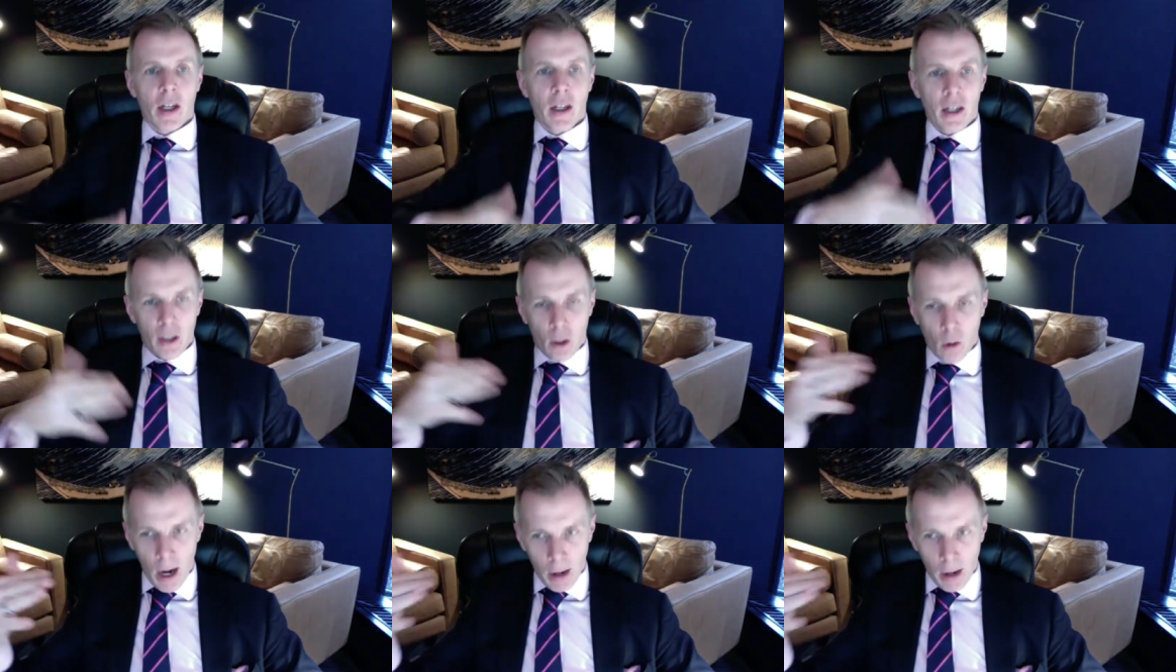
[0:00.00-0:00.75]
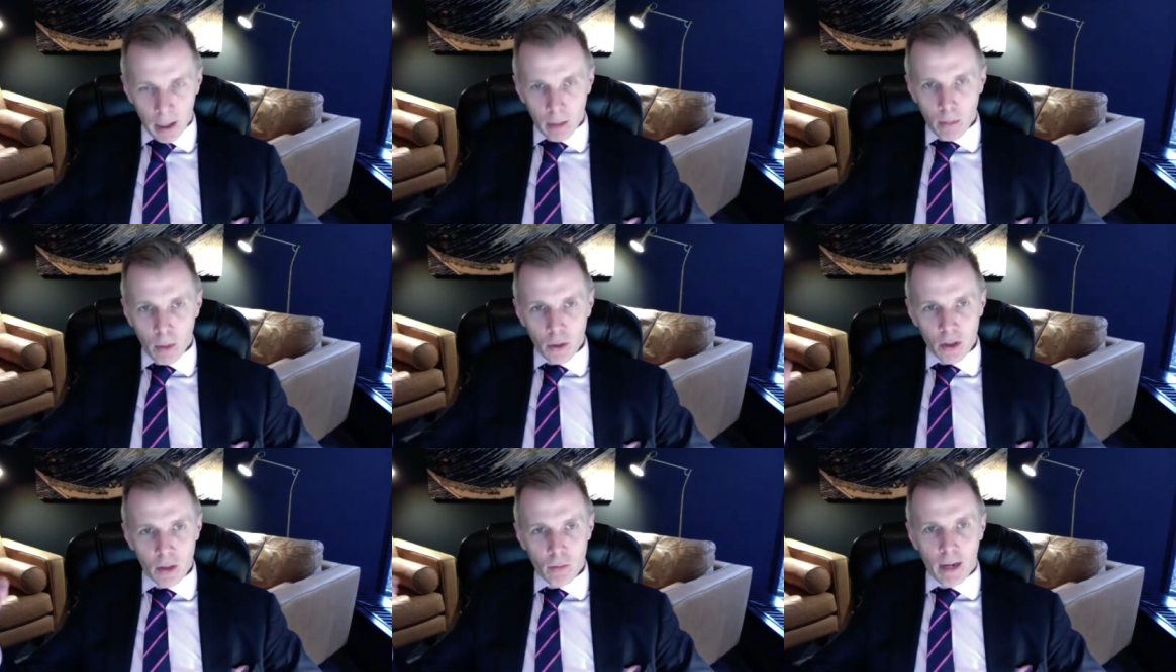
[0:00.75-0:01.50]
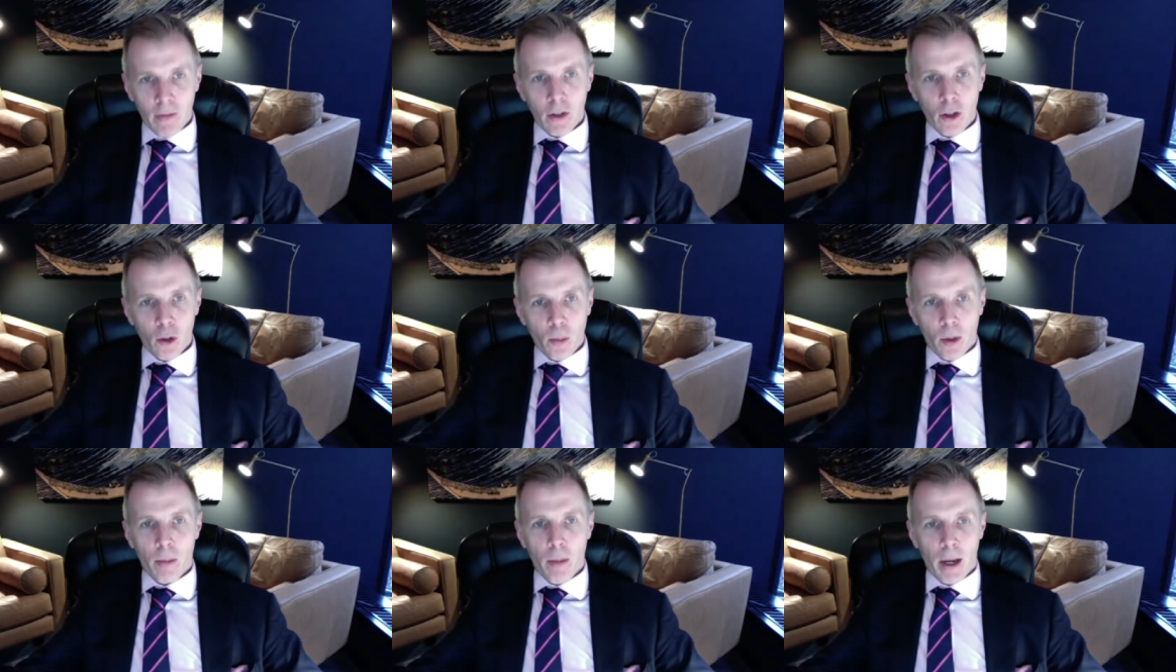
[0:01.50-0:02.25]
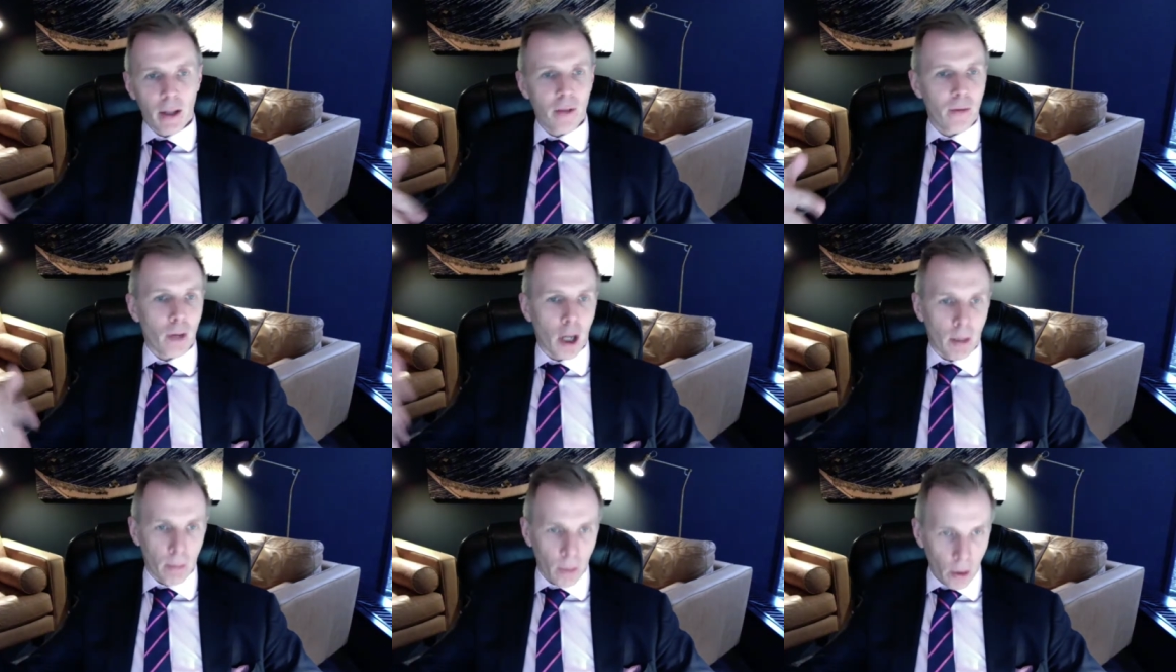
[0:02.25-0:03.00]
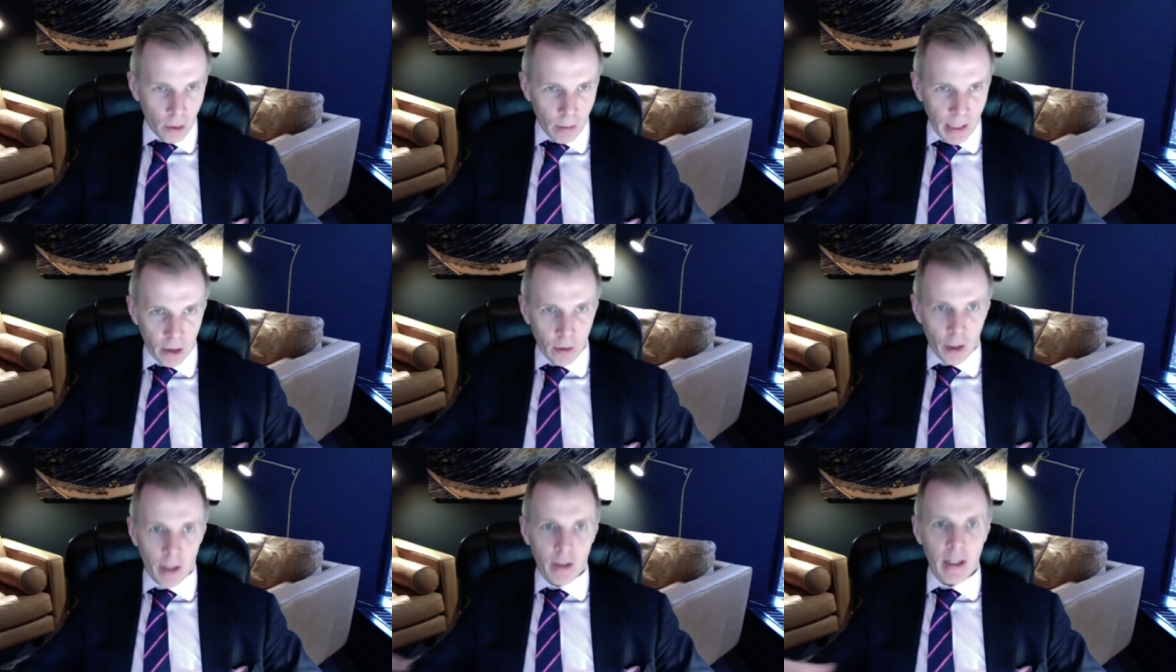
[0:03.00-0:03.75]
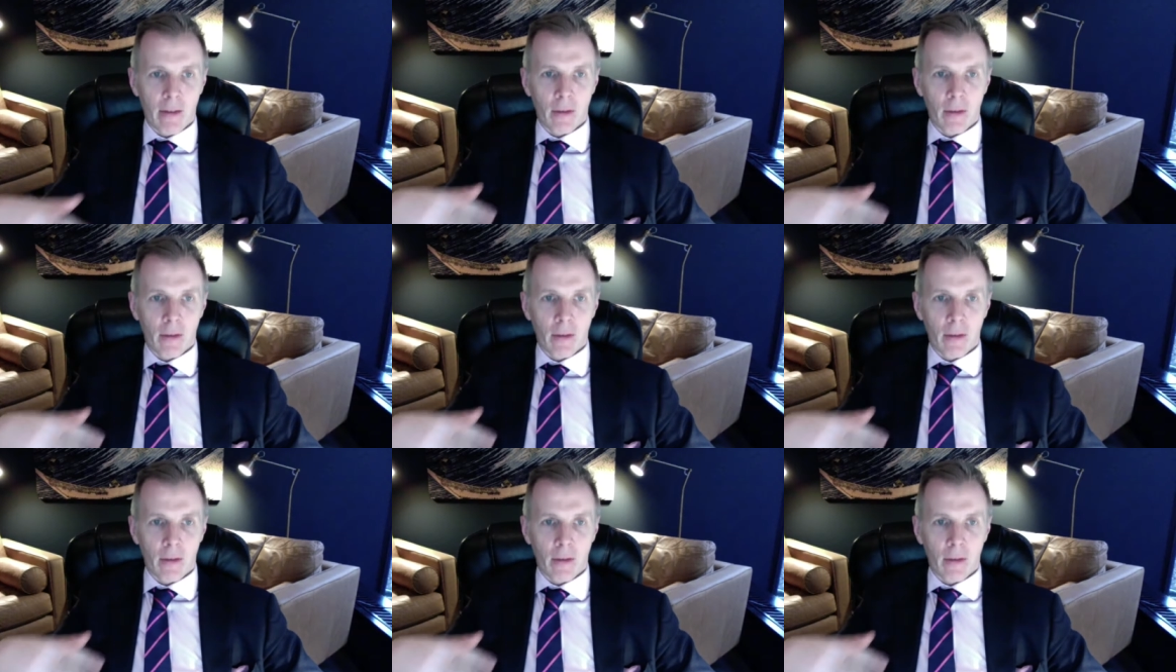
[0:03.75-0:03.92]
is acquiring the most revenue per month from those restaurants,